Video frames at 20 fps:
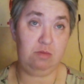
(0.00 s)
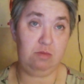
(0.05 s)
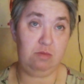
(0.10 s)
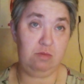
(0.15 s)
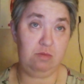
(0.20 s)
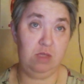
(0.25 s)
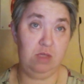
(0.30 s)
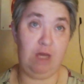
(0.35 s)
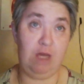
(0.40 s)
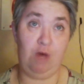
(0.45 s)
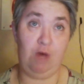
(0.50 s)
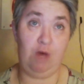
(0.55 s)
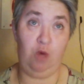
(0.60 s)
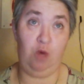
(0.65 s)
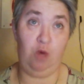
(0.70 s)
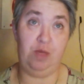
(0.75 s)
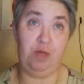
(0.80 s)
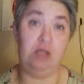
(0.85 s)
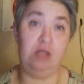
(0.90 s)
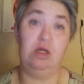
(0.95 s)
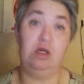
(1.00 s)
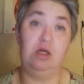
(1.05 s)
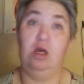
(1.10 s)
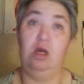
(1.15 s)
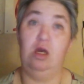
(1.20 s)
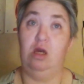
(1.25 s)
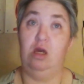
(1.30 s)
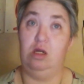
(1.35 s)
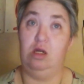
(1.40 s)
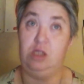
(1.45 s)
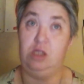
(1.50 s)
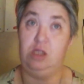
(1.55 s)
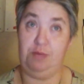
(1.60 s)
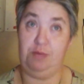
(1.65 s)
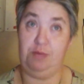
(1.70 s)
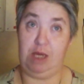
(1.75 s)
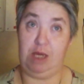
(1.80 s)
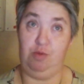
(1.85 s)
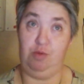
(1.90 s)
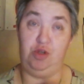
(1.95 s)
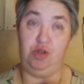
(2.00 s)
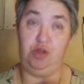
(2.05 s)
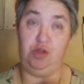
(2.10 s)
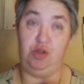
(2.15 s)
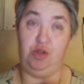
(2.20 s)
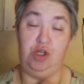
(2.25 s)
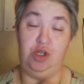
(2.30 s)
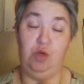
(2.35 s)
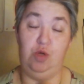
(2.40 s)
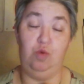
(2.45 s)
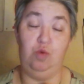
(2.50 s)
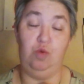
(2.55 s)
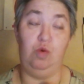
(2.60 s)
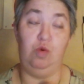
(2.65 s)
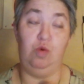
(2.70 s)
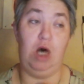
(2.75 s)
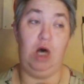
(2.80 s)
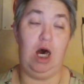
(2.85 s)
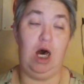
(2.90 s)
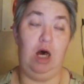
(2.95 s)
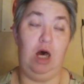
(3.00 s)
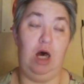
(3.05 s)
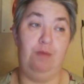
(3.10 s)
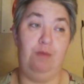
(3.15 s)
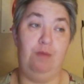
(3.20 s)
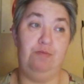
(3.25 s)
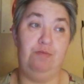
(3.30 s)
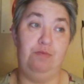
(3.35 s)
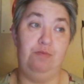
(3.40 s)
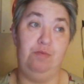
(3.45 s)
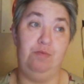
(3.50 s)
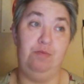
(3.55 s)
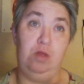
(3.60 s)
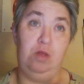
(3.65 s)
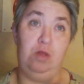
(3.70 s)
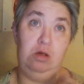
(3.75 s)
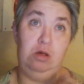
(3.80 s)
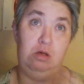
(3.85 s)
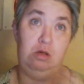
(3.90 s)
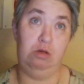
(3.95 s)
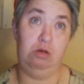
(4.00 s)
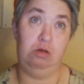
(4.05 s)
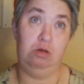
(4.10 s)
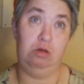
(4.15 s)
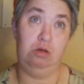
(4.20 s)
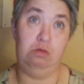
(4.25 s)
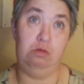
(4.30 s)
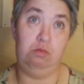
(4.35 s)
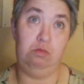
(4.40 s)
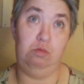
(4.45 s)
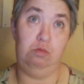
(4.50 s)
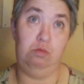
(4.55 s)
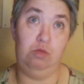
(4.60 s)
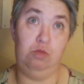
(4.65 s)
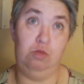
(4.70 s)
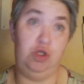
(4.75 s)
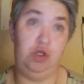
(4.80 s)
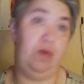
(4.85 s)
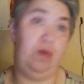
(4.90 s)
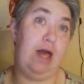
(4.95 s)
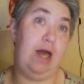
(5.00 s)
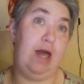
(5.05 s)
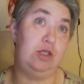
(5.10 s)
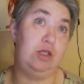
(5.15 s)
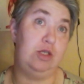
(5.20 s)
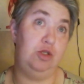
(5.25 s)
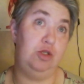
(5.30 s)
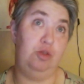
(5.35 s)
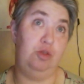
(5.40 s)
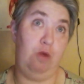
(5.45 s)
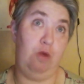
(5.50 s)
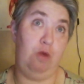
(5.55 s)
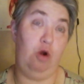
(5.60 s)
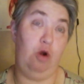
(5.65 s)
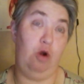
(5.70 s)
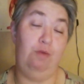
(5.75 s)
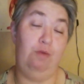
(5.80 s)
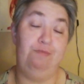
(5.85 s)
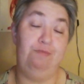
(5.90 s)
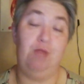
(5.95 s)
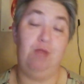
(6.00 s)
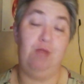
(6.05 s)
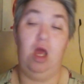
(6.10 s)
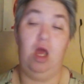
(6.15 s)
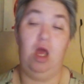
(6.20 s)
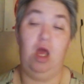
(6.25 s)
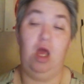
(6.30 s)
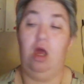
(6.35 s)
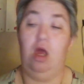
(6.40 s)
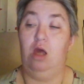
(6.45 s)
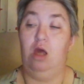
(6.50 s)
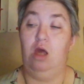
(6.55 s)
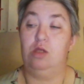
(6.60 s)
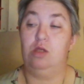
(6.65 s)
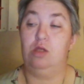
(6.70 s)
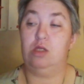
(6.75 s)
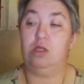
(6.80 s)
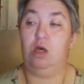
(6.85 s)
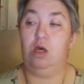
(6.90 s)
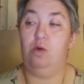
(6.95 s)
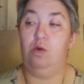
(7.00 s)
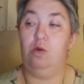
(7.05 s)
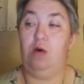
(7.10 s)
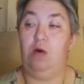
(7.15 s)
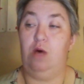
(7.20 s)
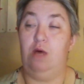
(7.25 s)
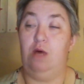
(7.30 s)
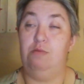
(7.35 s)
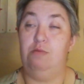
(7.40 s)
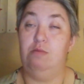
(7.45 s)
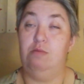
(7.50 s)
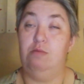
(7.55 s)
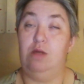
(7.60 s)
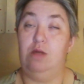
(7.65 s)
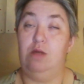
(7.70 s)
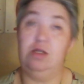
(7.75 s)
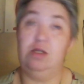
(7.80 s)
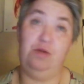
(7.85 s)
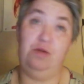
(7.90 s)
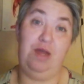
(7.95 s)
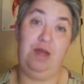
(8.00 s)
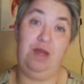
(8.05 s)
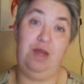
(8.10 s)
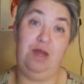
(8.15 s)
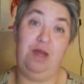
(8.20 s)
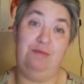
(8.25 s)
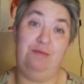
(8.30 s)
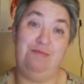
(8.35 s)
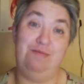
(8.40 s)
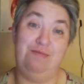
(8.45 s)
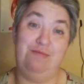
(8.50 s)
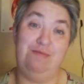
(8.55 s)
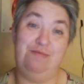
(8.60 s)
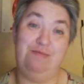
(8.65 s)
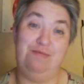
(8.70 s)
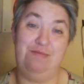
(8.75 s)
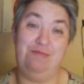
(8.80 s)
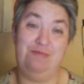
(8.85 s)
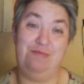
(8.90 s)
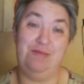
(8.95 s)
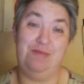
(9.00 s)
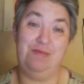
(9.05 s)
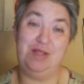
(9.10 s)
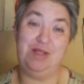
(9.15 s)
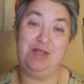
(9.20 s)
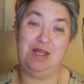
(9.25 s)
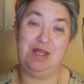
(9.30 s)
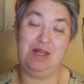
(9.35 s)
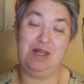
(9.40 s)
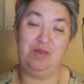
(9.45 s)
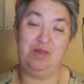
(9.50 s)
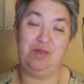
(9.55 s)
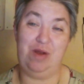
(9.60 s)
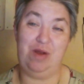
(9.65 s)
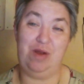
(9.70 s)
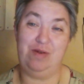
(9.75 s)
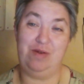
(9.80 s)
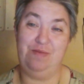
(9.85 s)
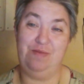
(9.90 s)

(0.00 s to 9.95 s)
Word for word: I'm hoping to be able to um, do that tomorrow. So um, until then, see you guys around.